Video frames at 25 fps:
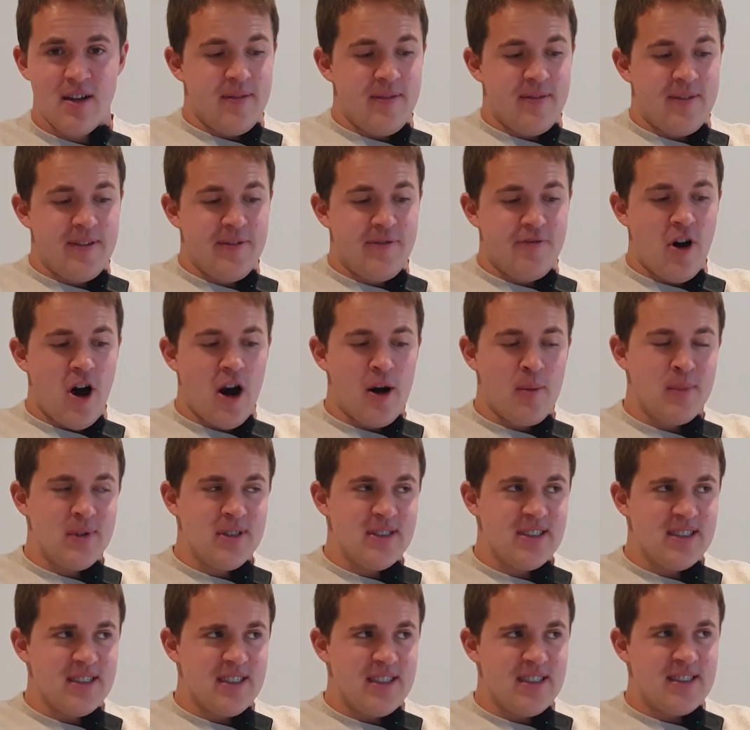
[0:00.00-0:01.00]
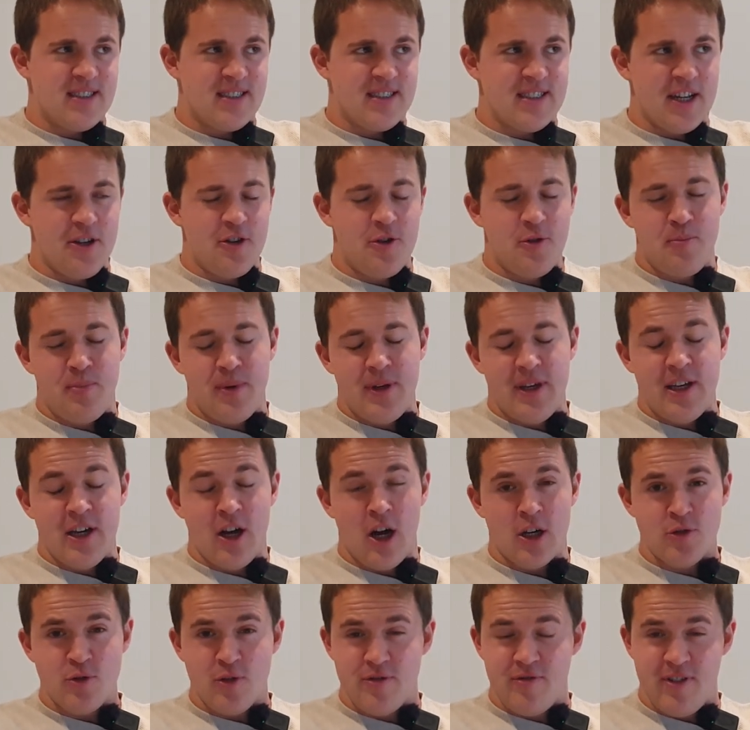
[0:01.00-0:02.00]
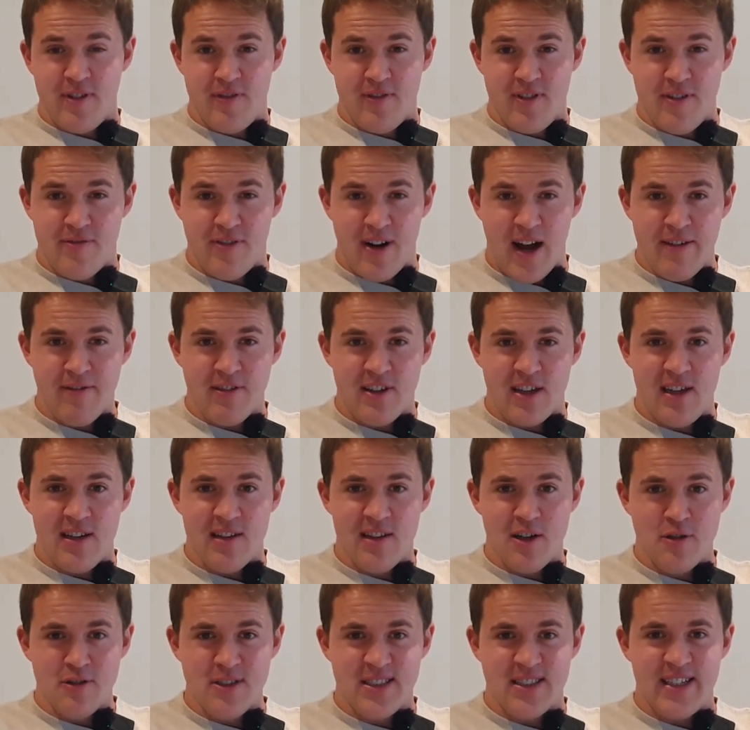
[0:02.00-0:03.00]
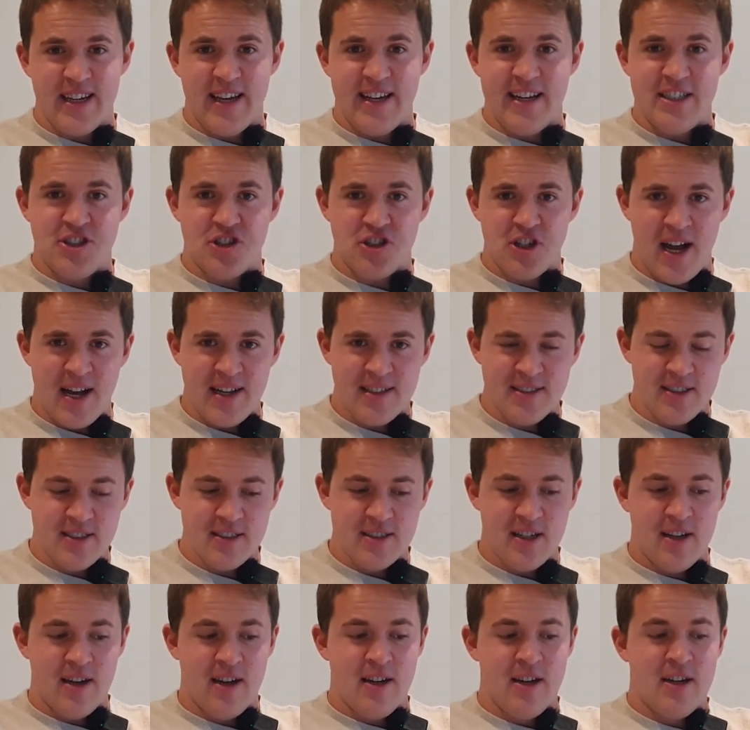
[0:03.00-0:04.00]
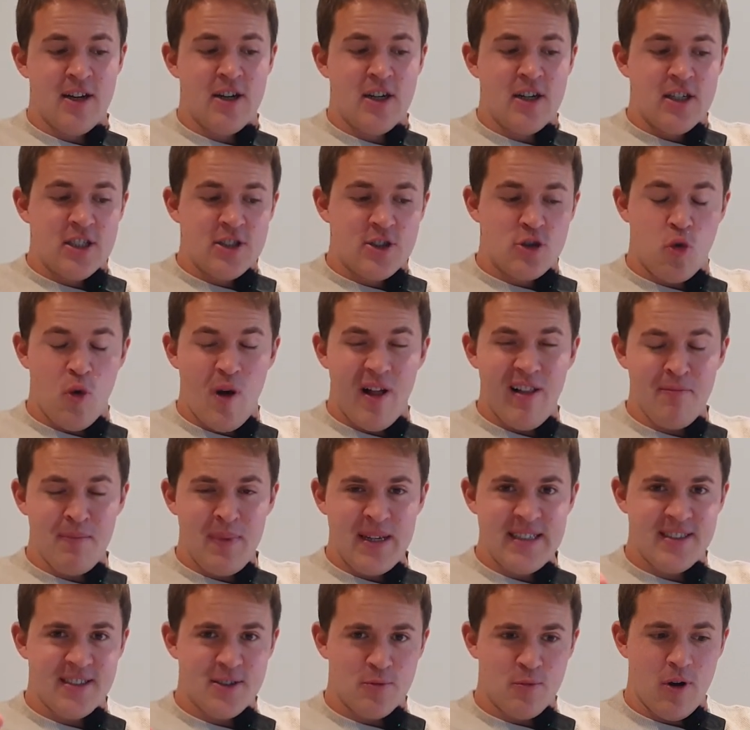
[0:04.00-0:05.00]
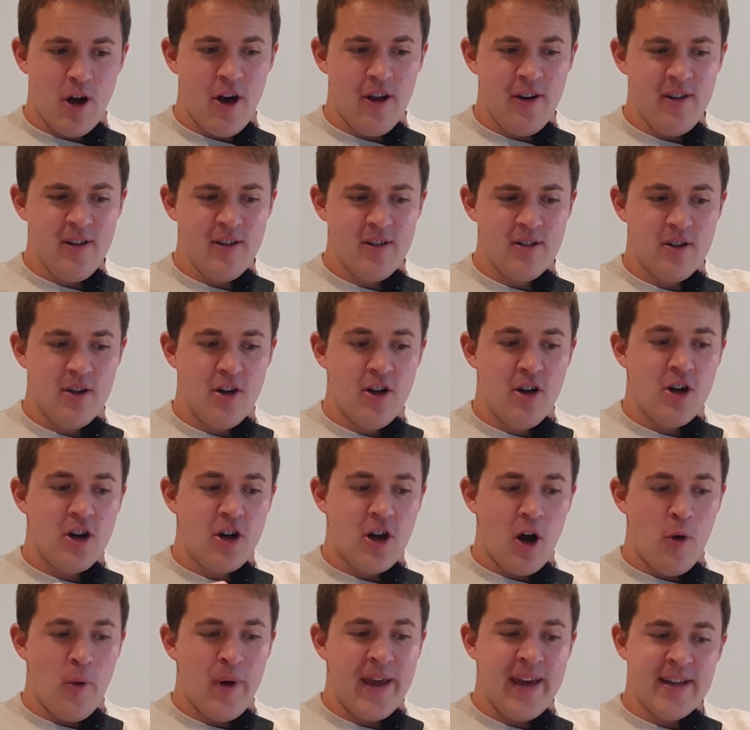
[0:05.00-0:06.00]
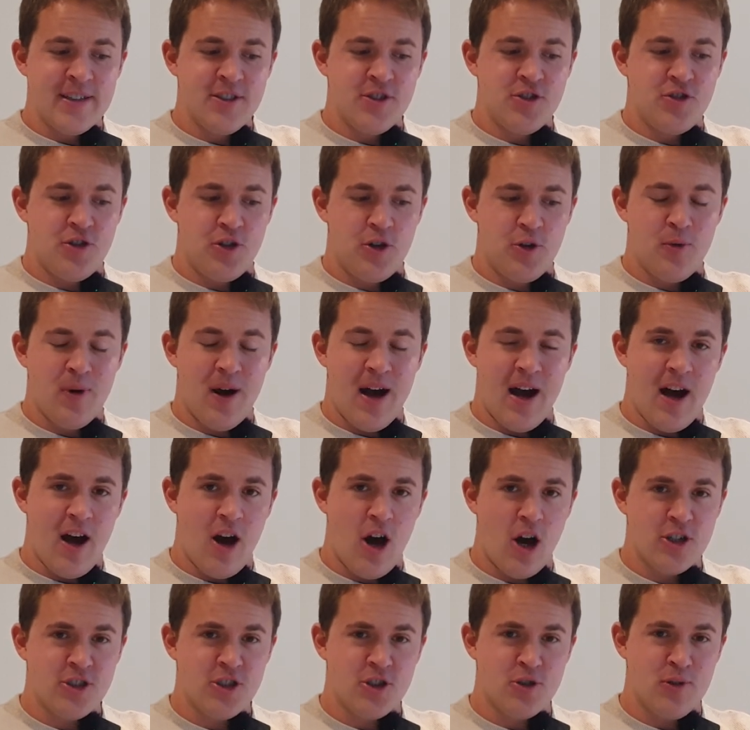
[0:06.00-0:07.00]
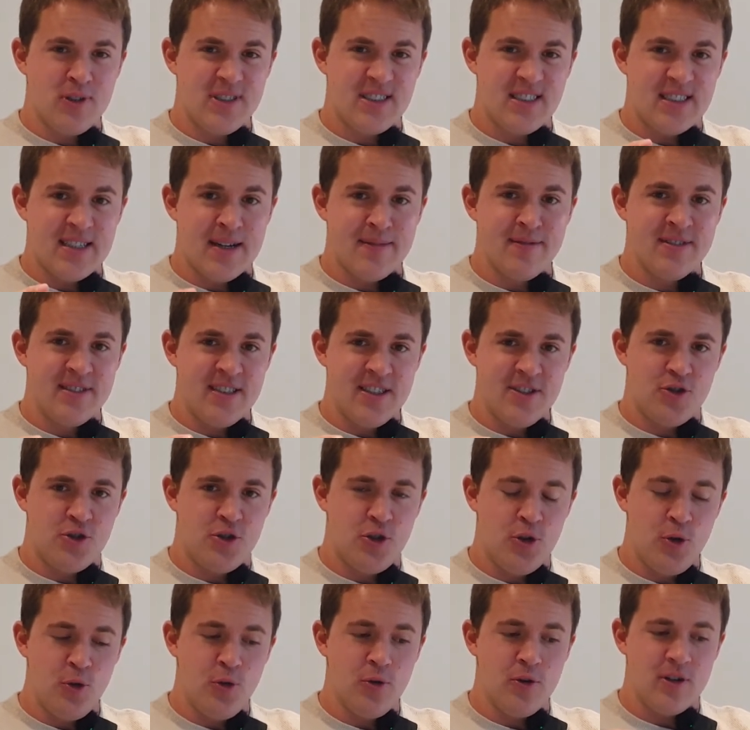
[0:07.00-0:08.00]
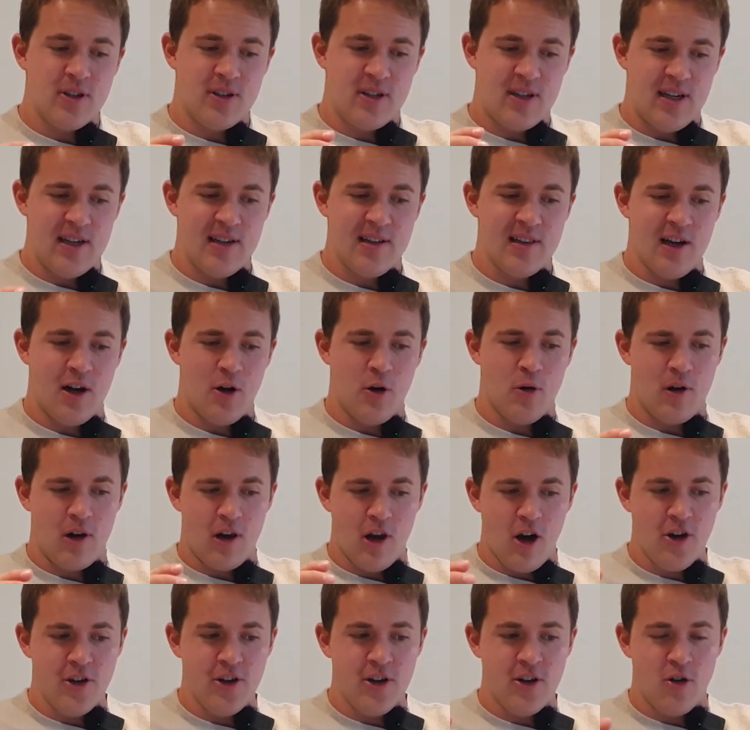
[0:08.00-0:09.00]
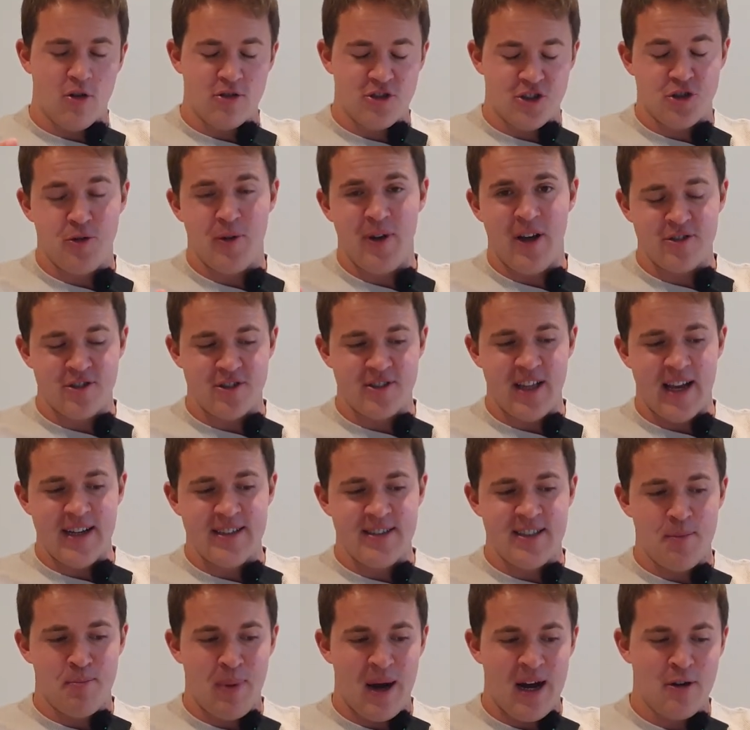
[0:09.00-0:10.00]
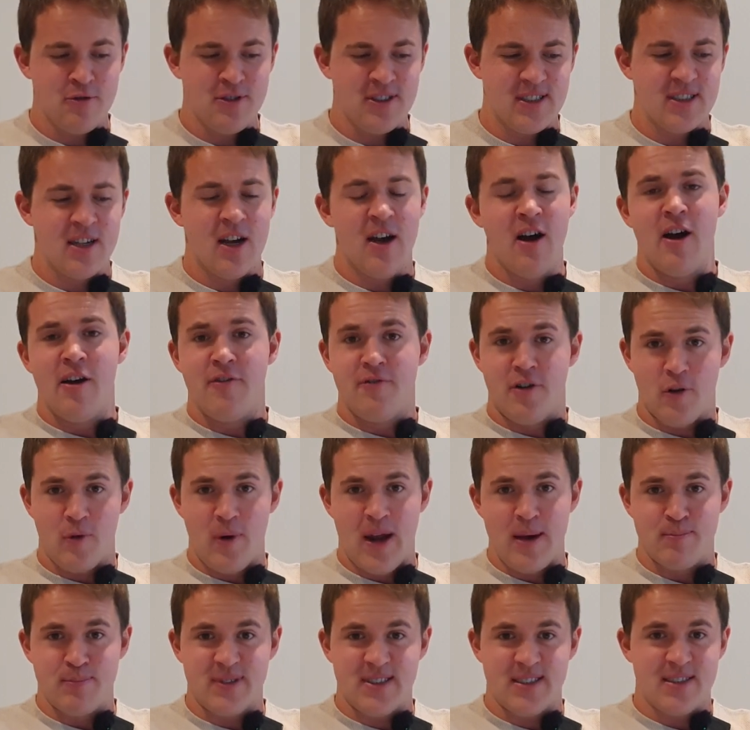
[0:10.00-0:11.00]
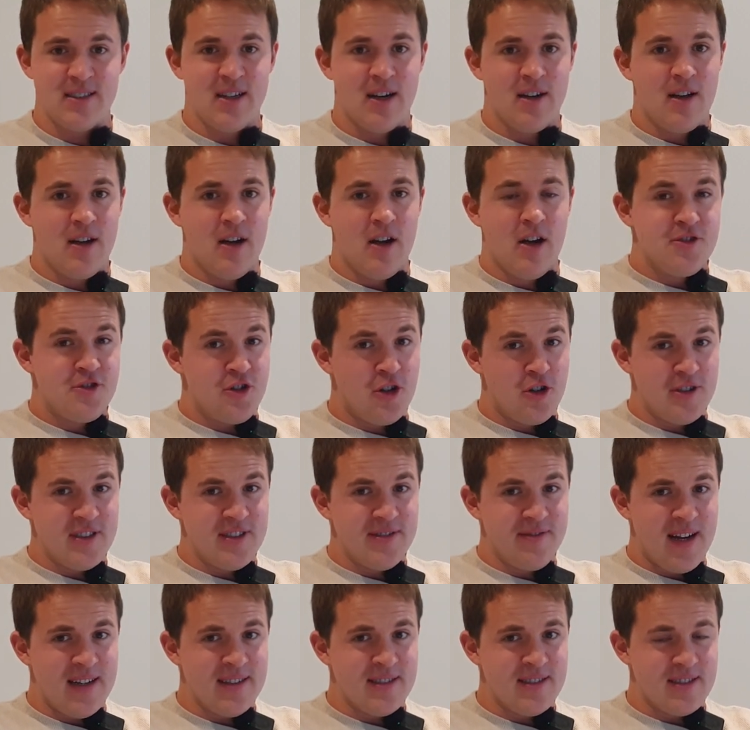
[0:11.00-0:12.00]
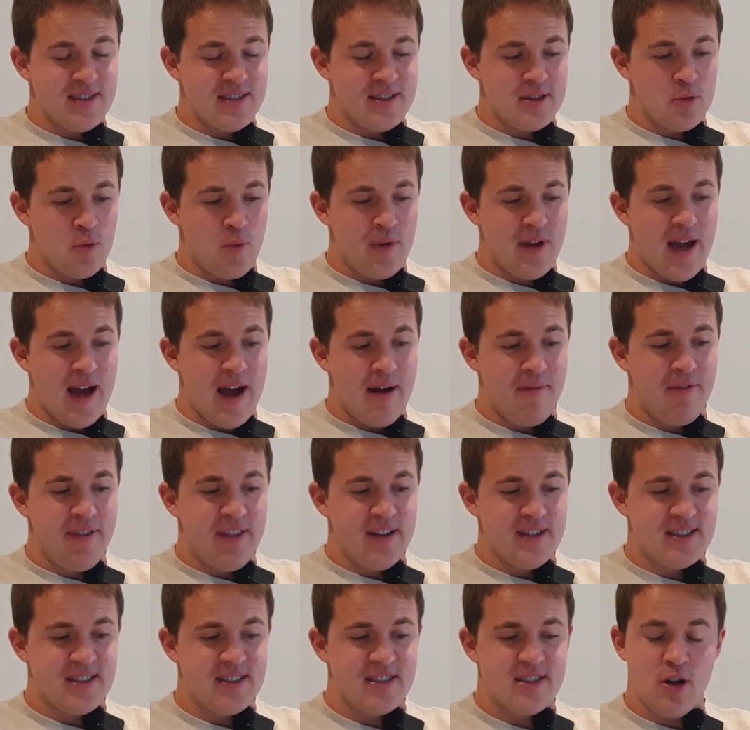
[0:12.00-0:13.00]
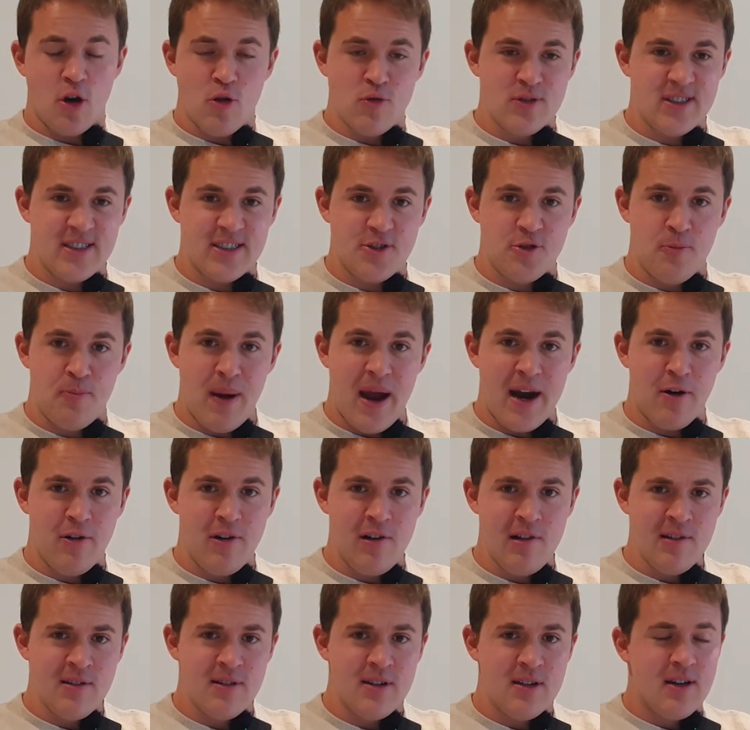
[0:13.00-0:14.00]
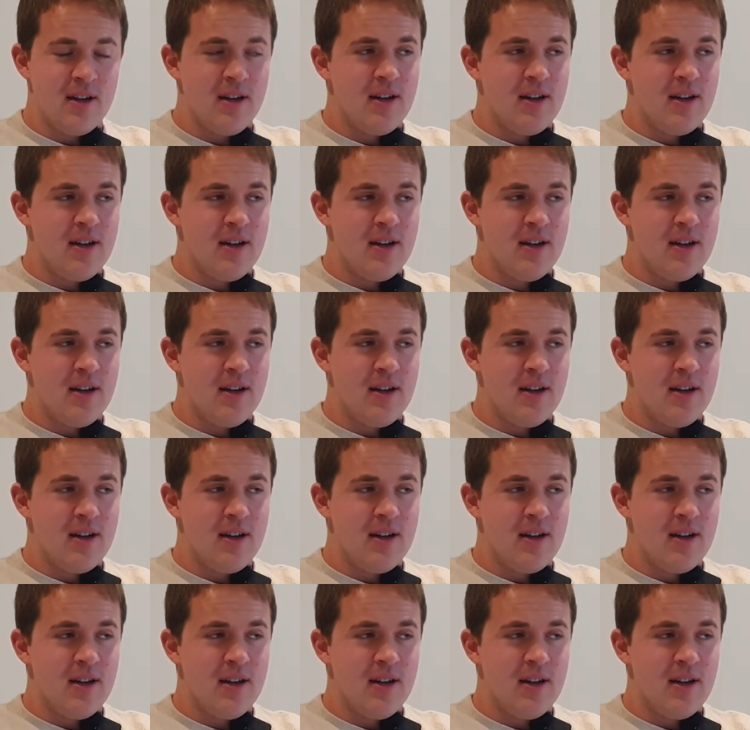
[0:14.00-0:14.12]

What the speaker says: The farmer's is said to be 155 kilos each hand, 12-meter run, going into a 172 kilo log or 380 pounds for reps. The third event, we have the stones to barrel.